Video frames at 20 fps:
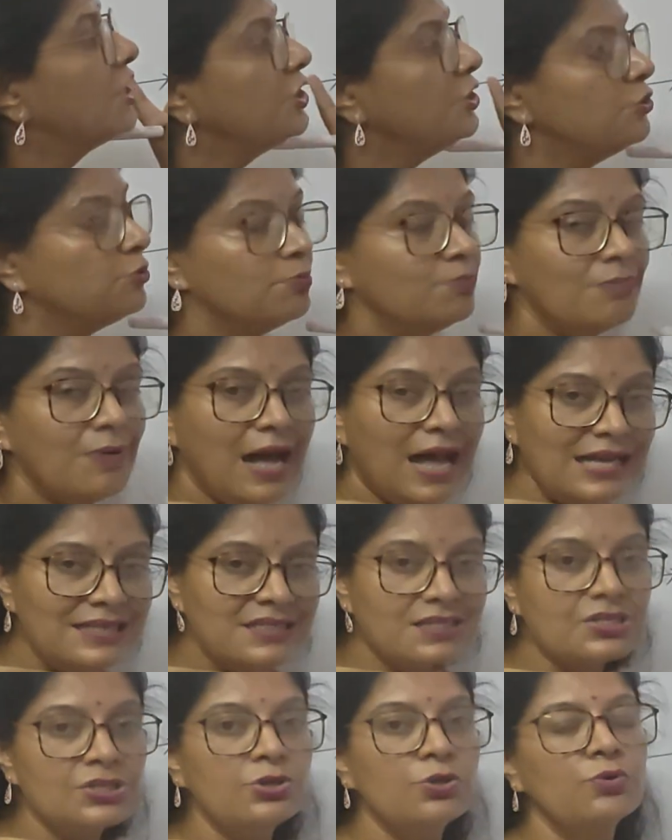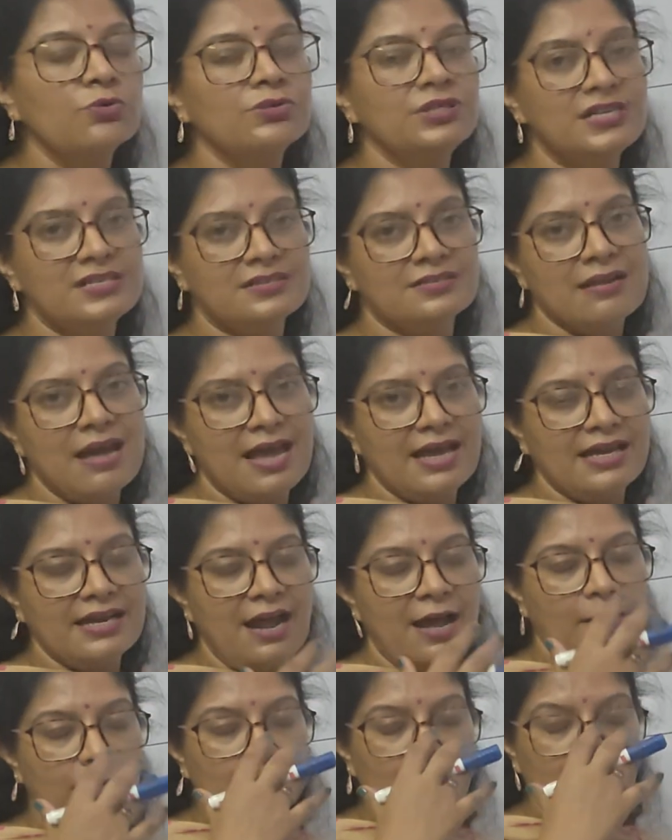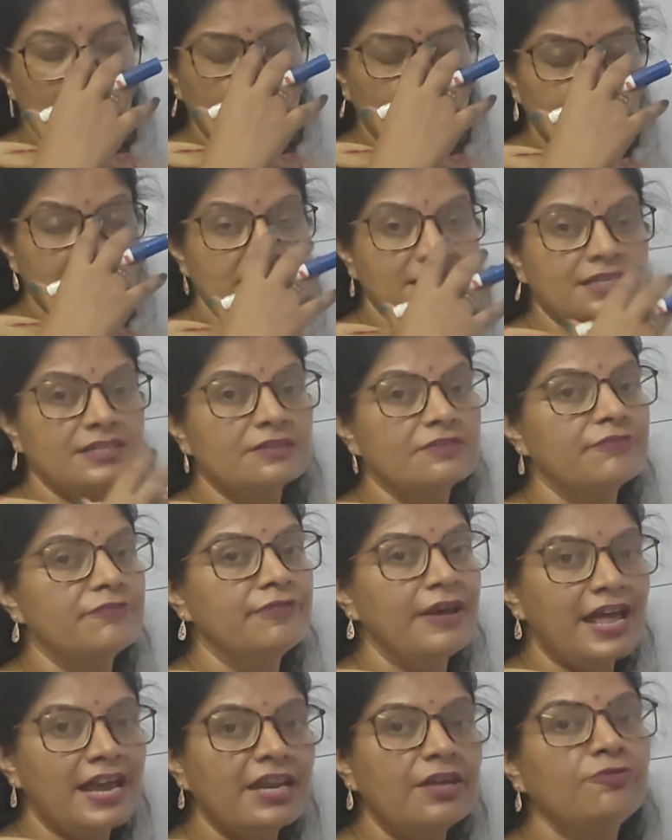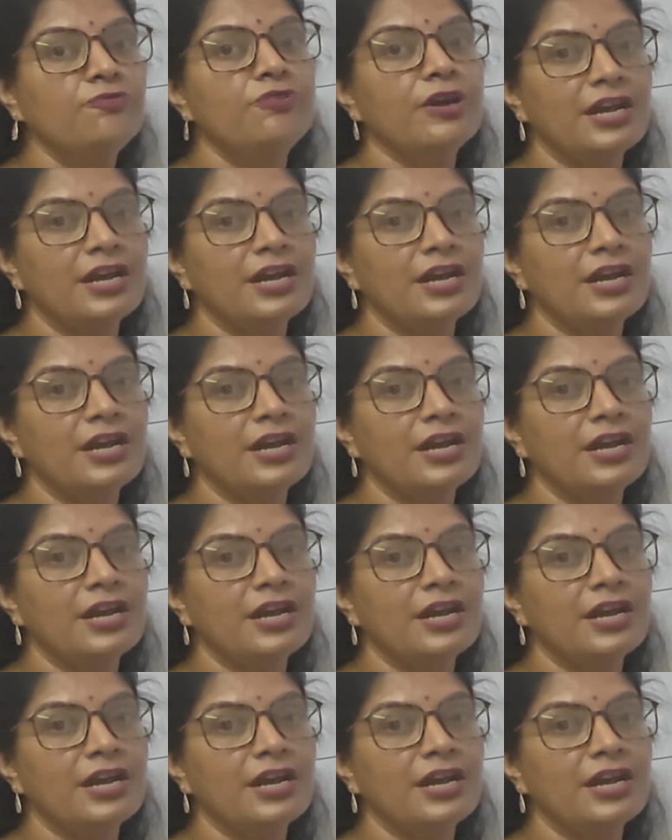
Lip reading: You must know this diagram because it is very,